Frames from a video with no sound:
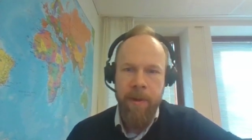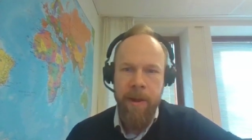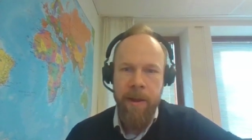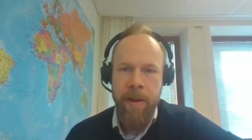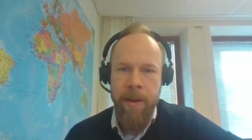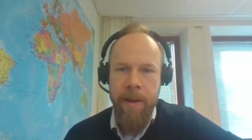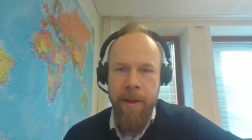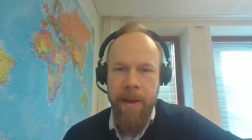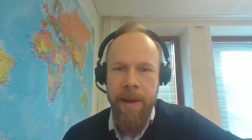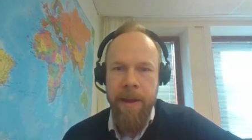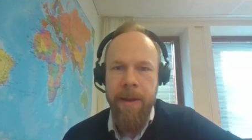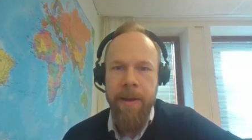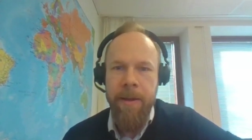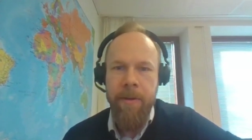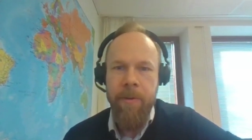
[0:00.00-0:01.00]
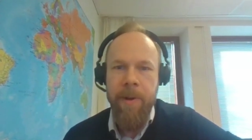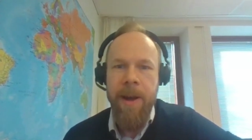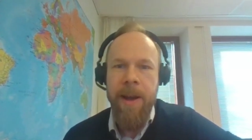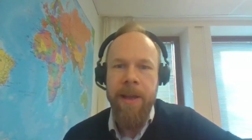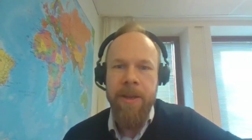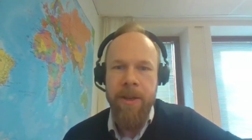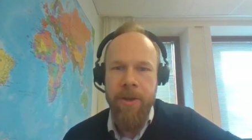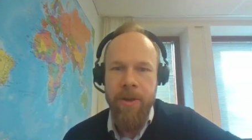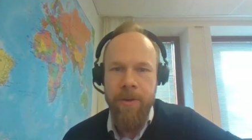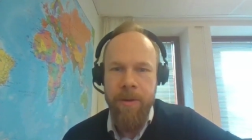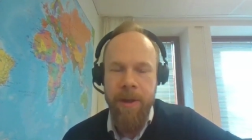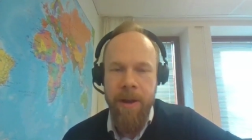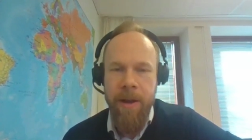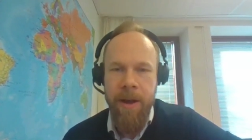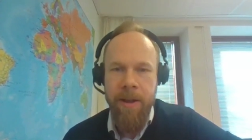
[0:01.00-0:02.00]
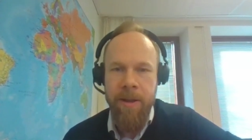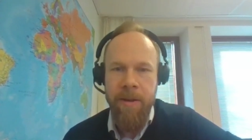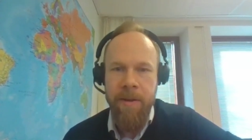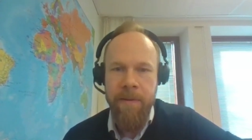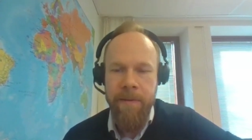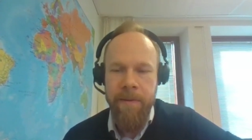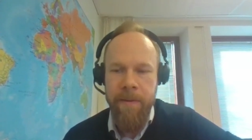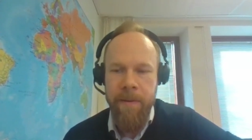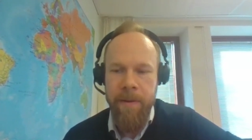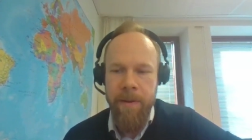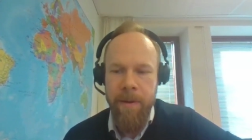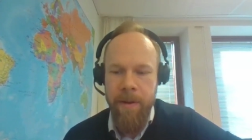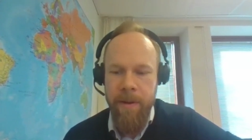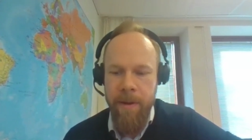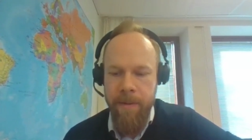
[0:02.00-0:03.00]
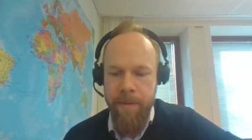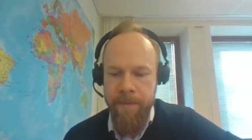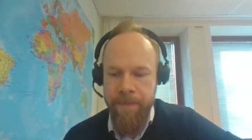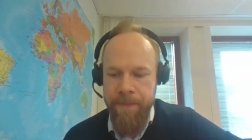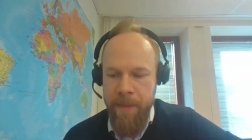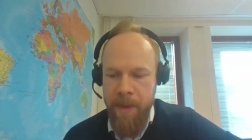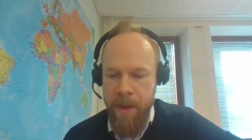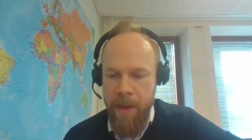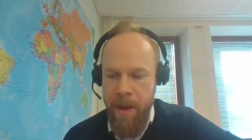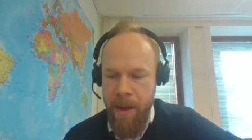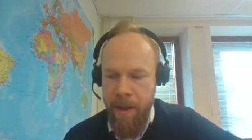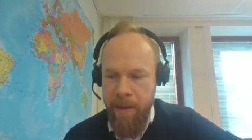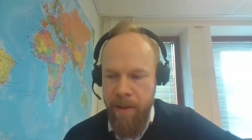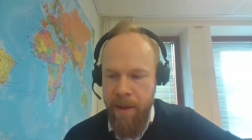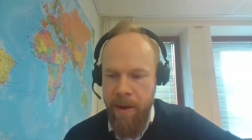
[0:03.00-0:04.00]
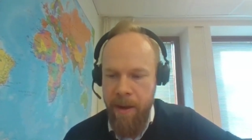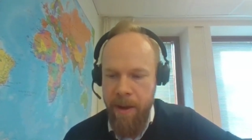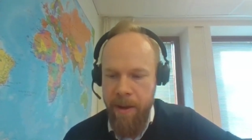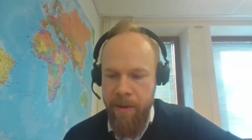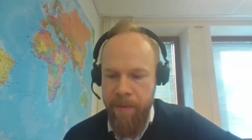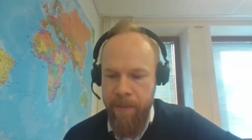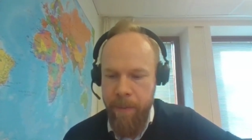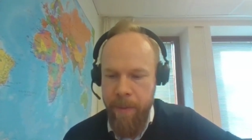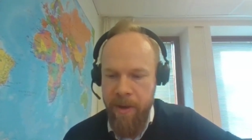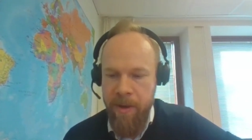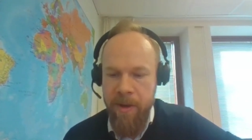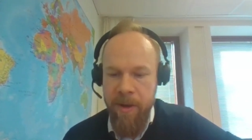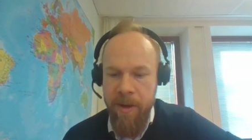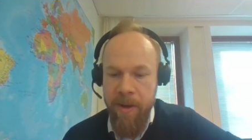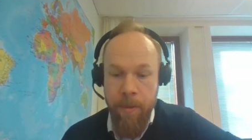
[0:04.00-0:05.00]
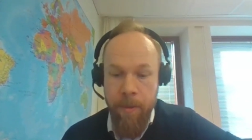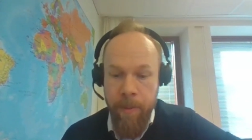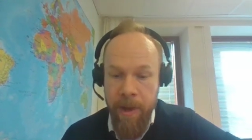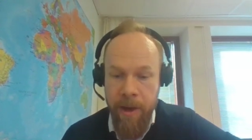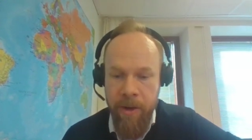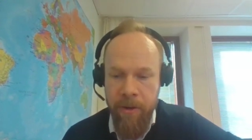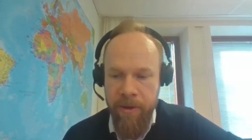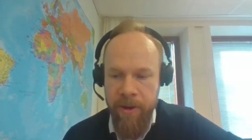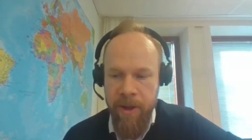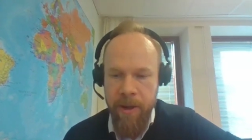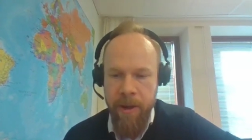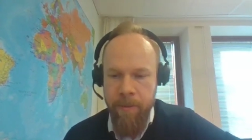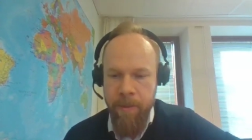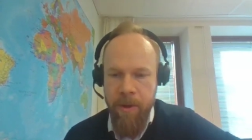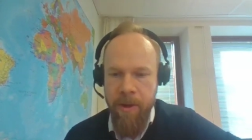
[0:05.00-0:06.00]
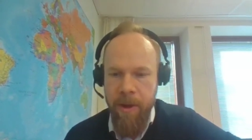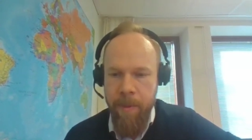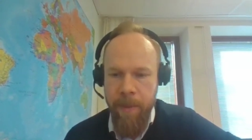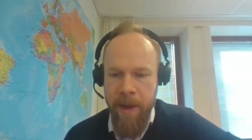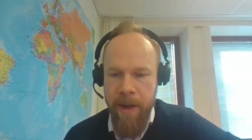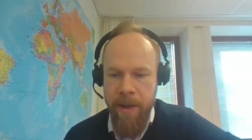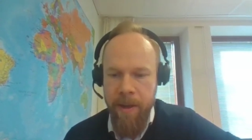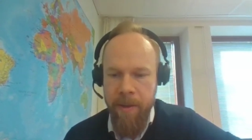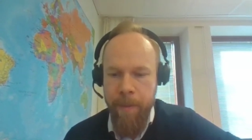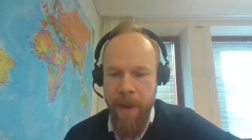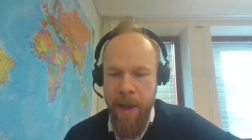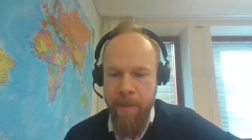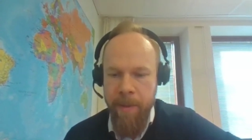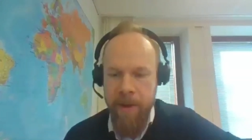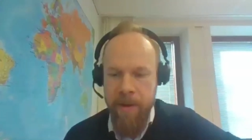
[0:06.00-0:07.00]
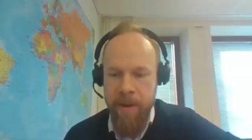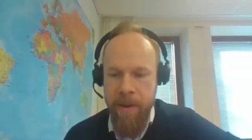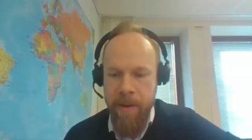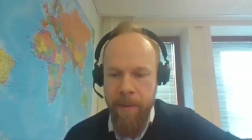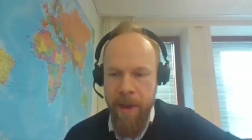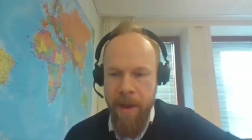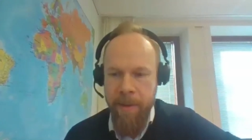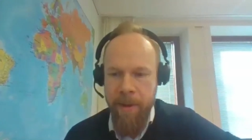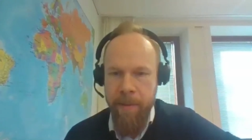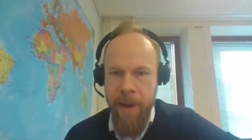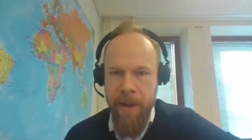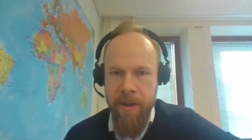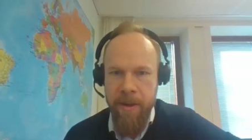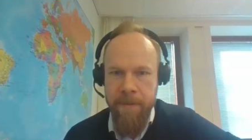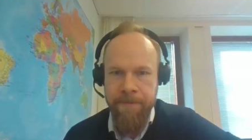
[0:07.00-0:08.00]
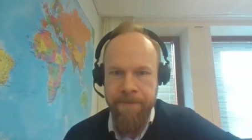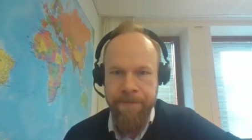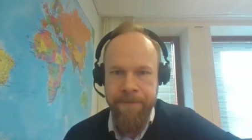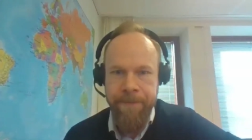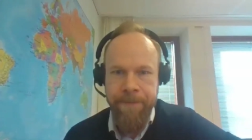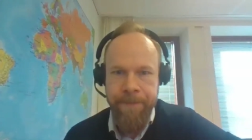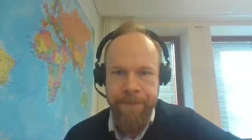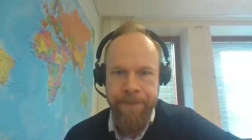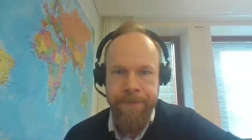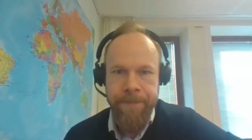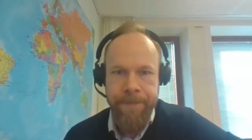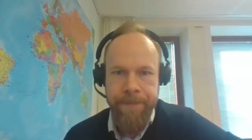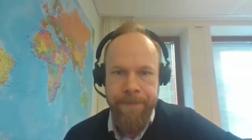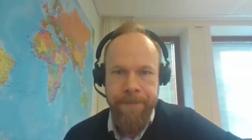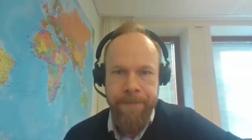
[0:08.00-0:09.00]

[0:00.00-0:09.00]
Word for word: re uh, related to the kinds of um, the kinds of businesses that we are interested in, which are mainly payment payment based. Mm.